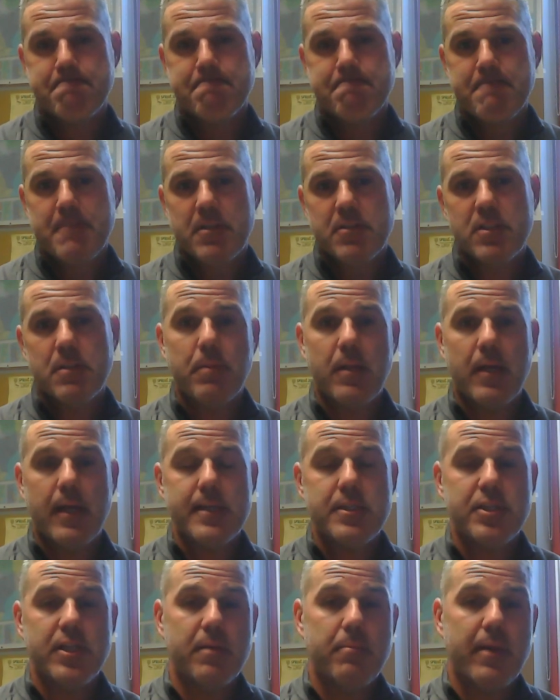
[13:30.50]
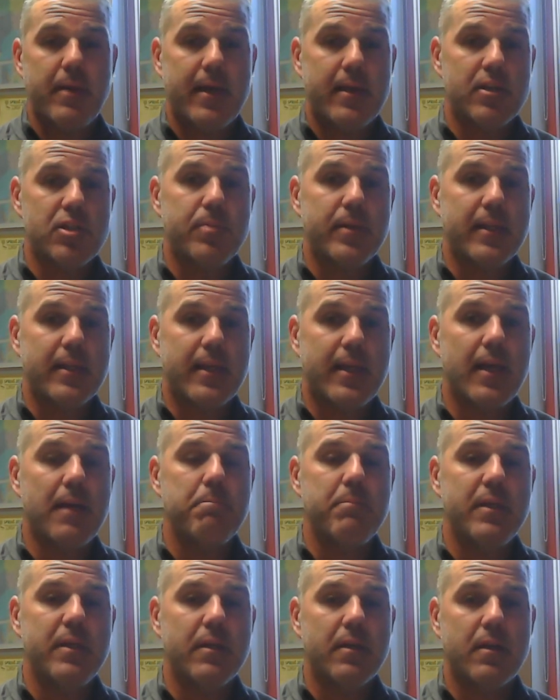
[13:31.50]
supply chain management
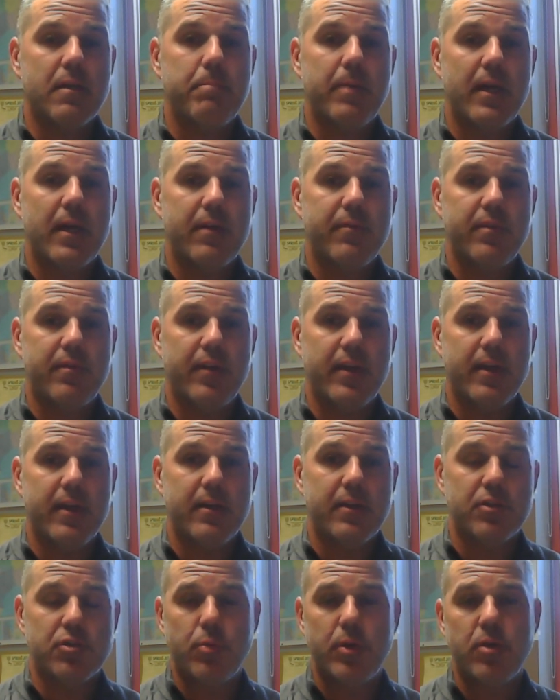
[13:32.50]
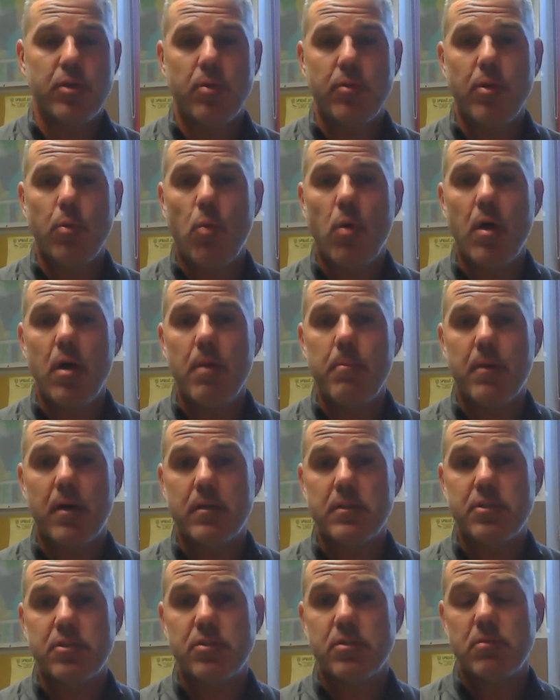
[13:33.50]
can be a competitive advantage. We know that
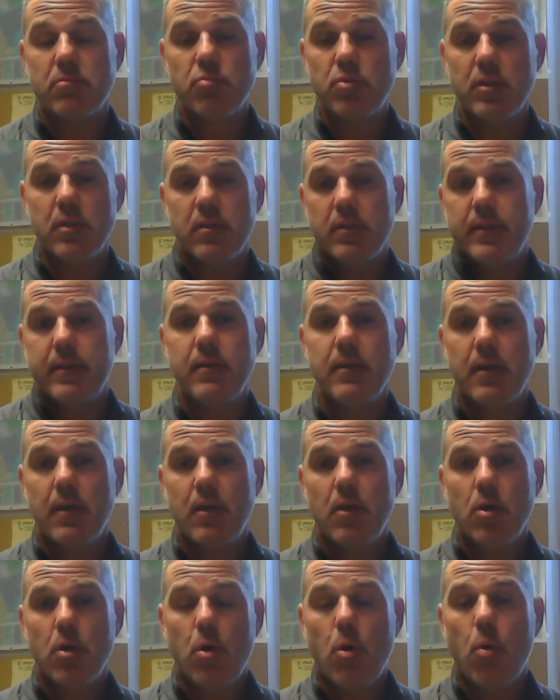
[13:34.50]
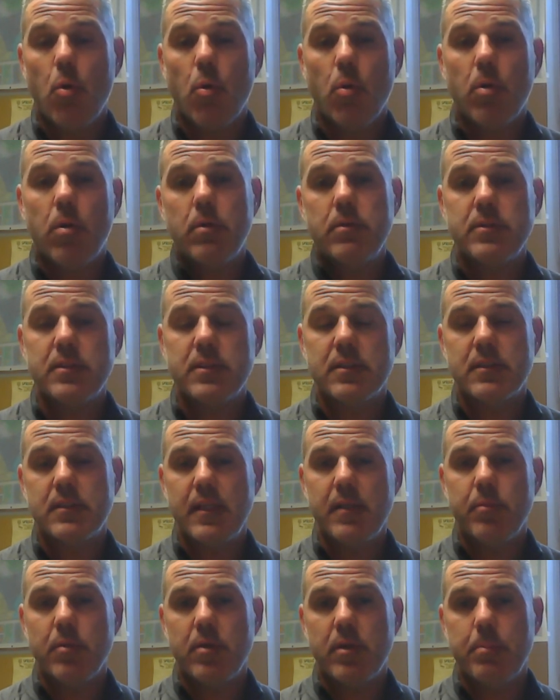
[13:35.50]
Walmart's really core
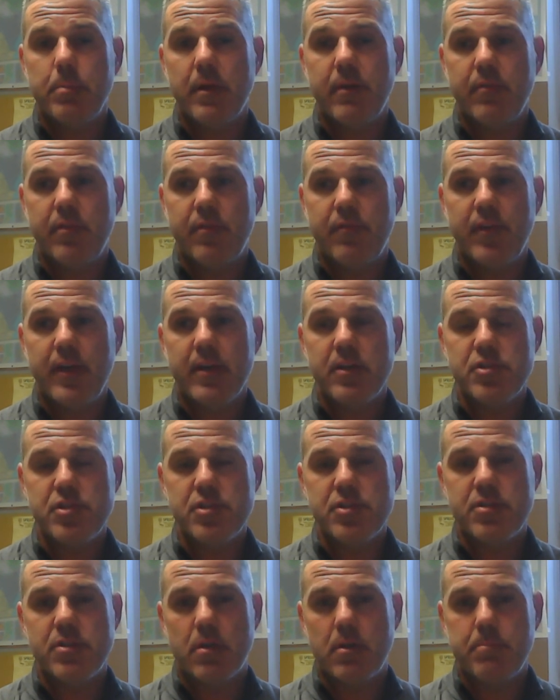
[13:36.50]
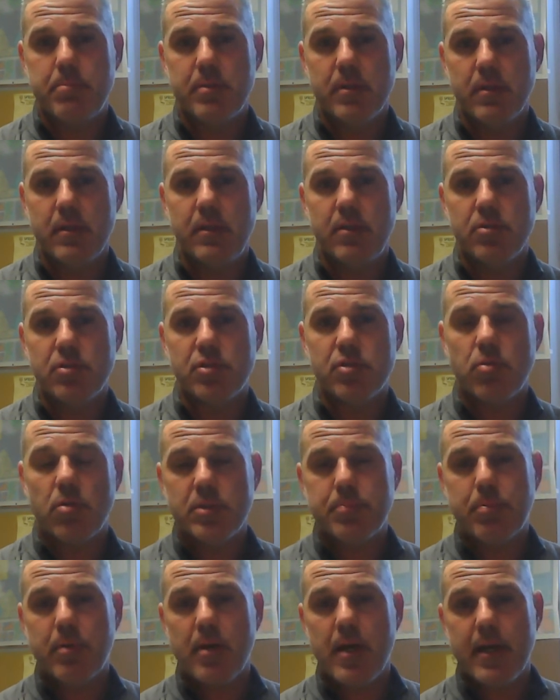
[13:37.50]
sustainable competitive advantage is their ability to
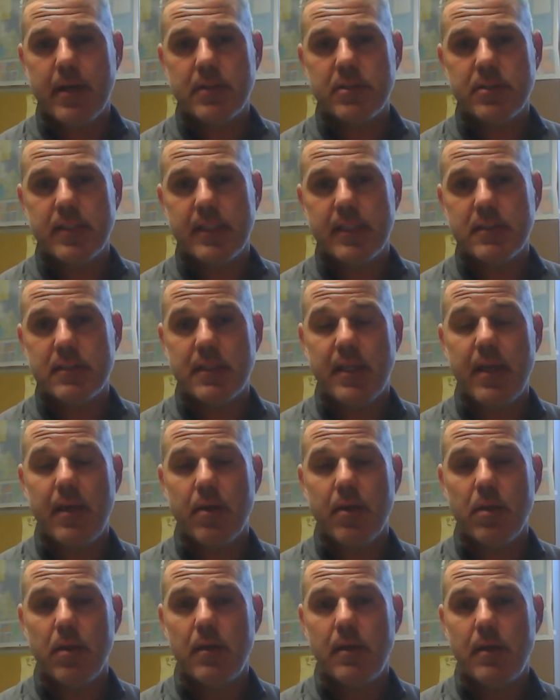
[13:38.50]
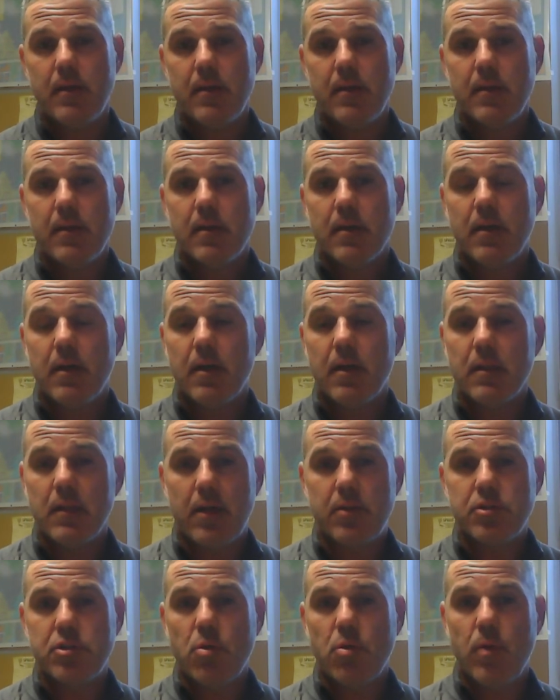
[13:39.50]
source products at scale,
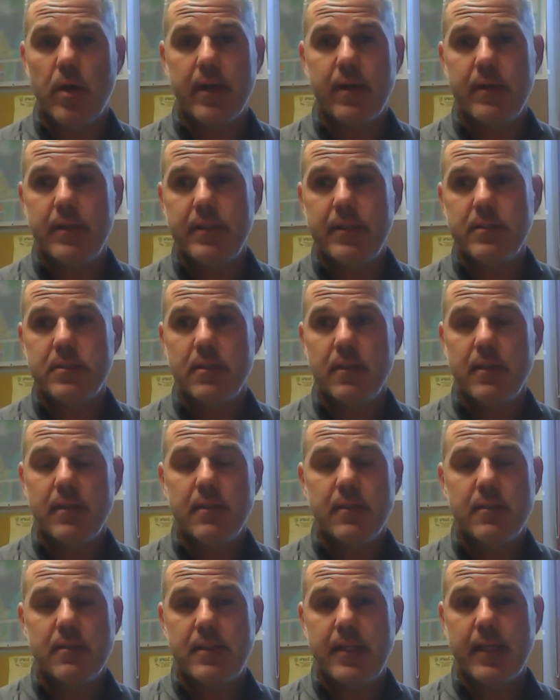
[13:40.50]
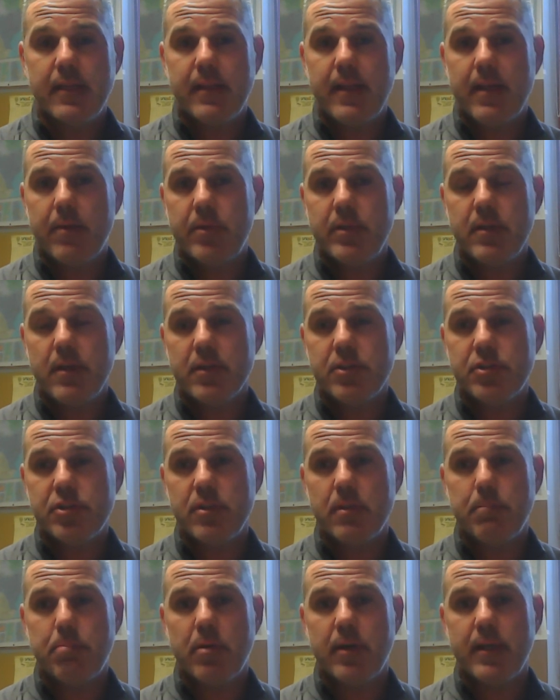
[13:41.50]
large quantities, take that
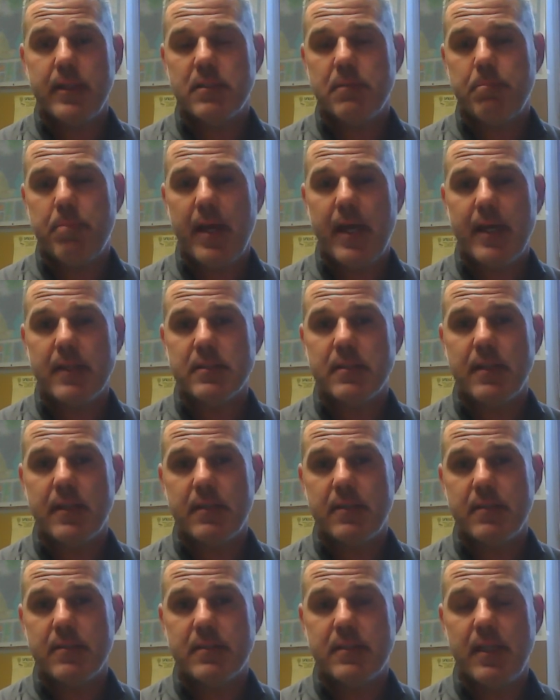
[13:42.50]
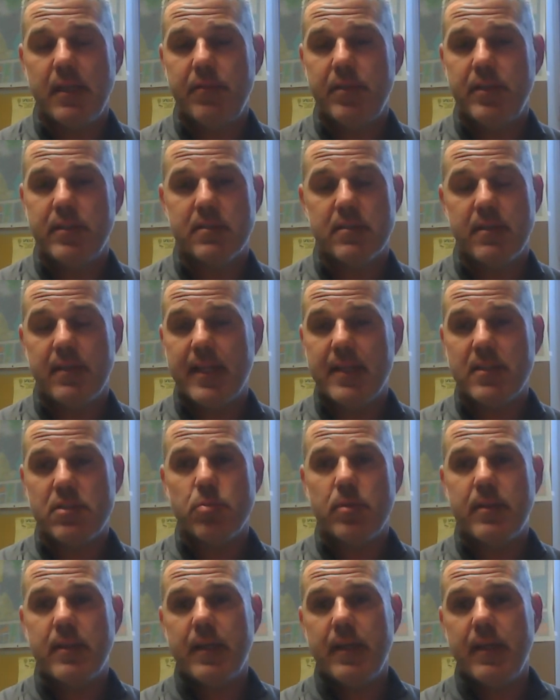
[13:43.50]
reduction in price and pass it on to the savings. And that's
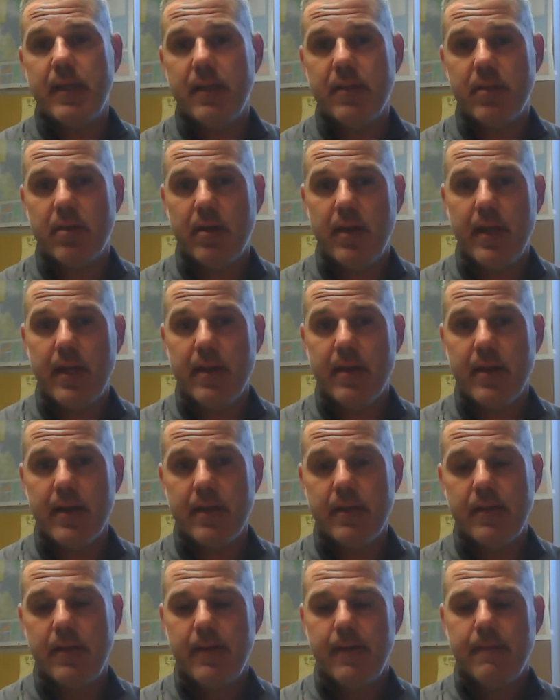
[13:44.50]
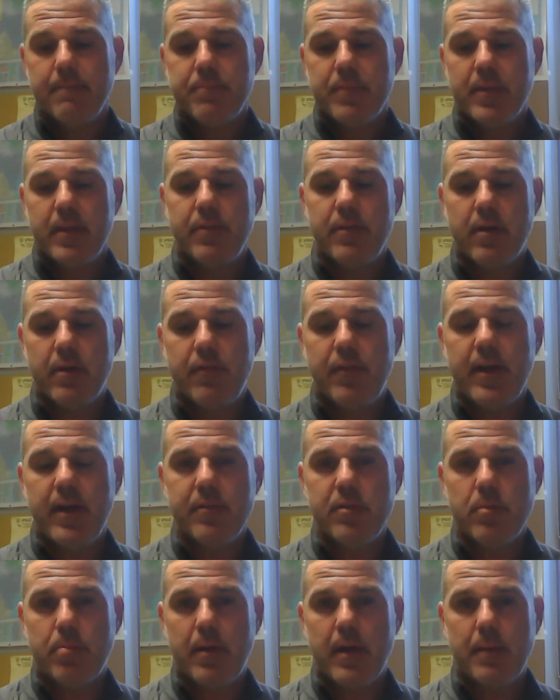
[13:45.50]
what they hang their hat on in their
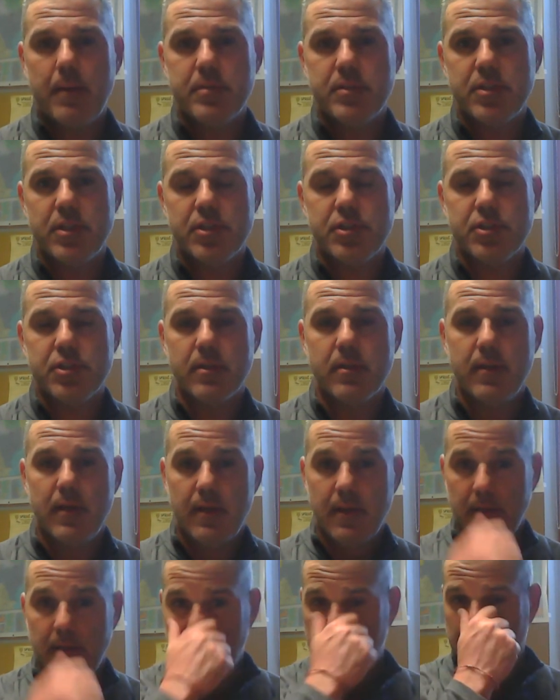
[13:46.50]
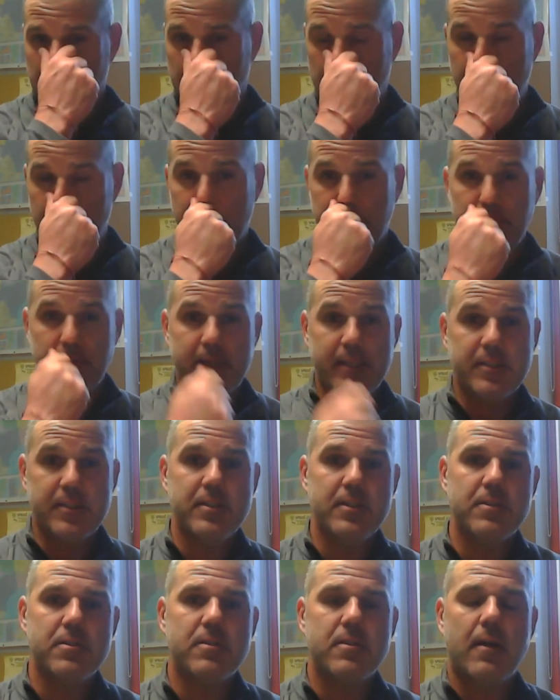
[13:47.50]
value proposition. Other
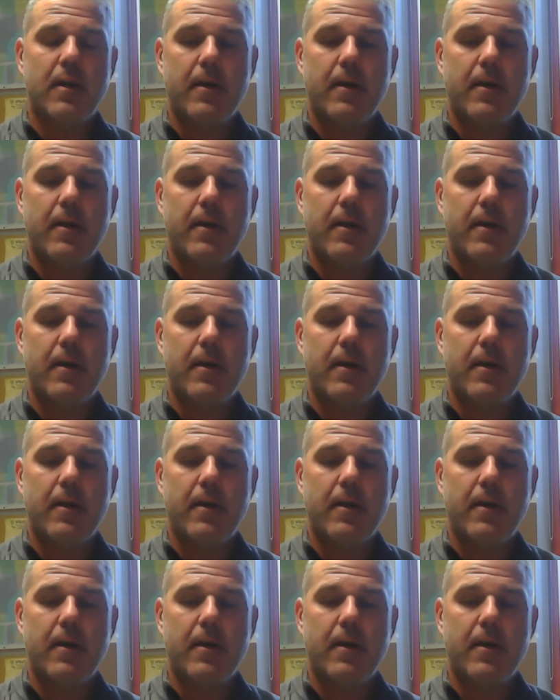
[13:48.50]
places